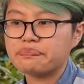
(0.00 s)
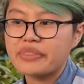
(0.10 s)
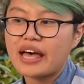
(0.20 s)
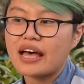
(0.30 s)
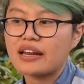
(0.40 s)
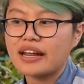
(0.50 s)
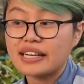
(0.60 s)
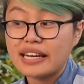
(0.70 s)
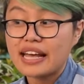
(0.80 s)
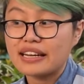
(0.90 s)
that
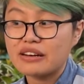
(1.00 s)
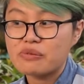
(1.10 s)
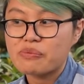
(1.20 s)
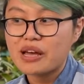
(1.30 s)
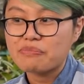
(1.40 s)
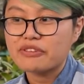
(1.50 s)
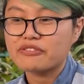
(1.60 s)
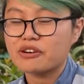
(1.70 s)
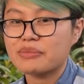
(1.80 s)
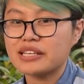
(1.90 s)
had ended right
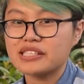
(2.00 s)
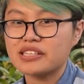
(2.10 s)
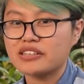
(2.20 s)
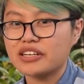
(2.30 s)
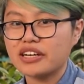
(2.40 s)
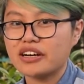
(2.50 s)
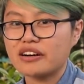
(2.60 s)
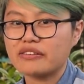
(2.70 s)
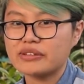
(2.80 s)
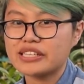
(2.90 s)
before my senior year,